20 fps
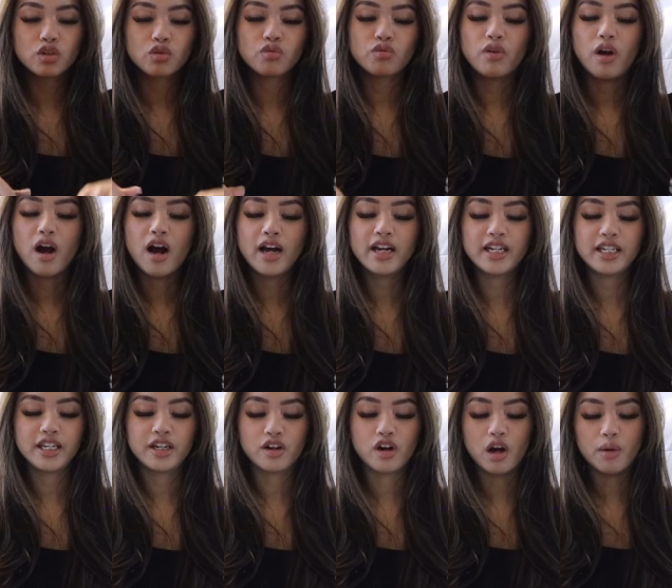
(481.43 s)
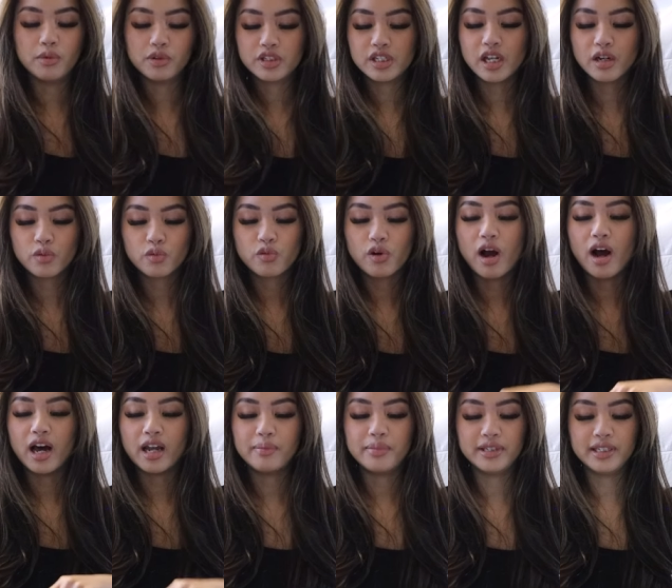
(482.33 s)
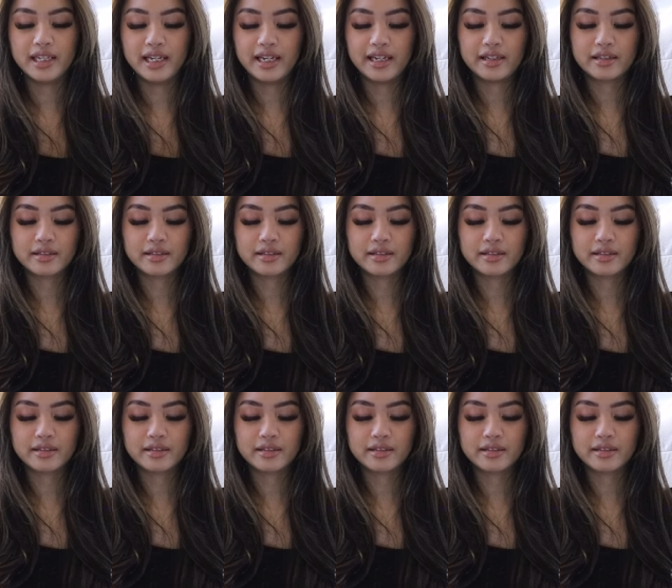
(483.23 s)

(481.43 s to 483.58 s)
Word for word: a rod in here almost. Not a rod, but like